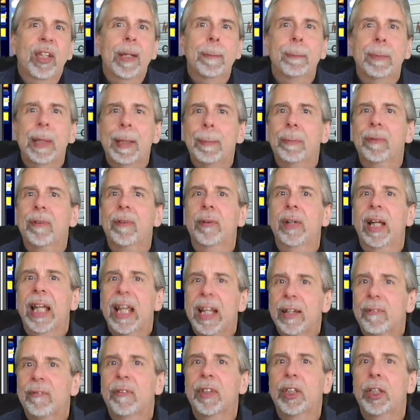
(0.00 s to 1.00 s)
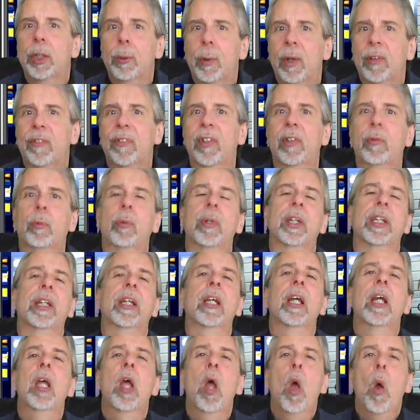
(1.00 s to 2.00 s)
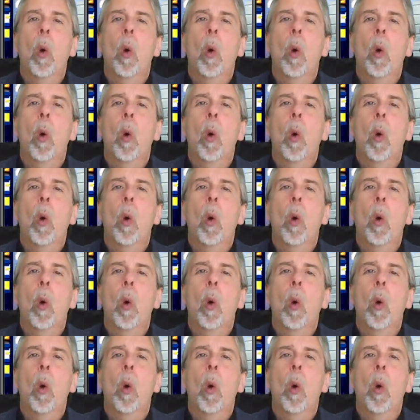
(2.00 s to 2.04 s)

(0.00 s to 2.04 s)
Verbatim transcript: seen people in the US this week